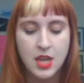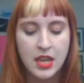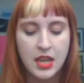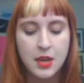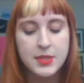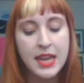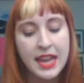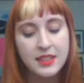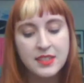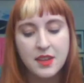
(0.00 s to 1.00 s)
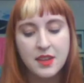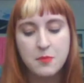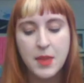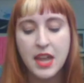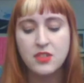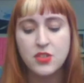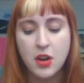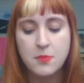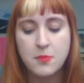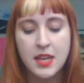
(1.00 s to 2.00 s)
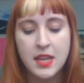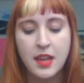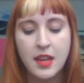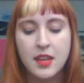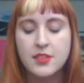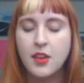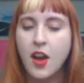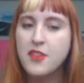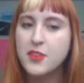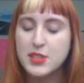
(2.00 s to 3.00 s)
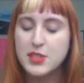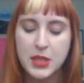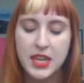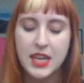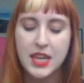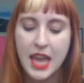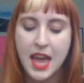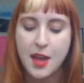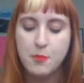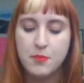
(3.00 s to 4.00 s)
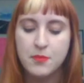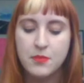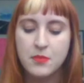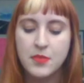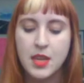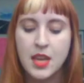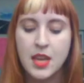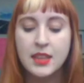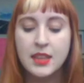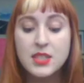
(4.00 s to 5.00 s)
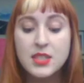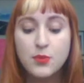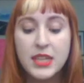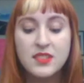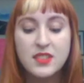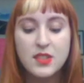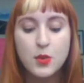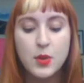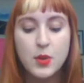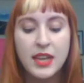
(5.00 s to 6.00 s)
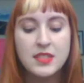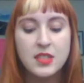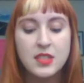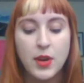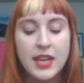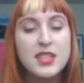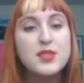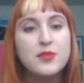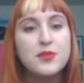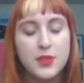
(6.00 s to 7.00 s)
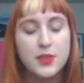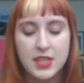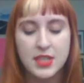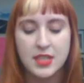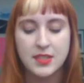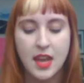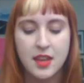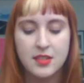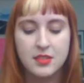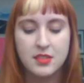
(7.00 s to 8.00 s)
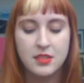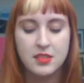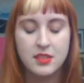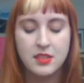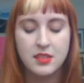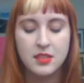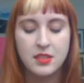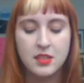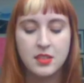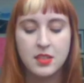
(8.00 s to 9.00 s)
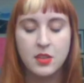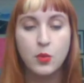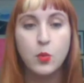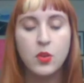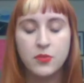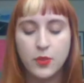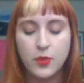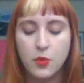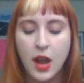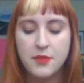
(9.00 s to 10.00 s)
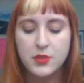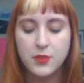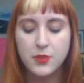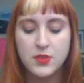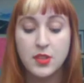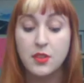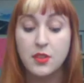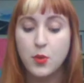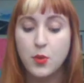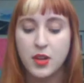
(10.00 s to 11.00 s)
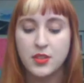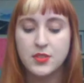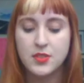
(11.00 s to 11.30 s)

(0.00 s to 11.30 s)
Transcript: He was handsome and charming and offered to play a game. Let's race to see who gets to Granny's first, he said. The wolf arrived first, of course.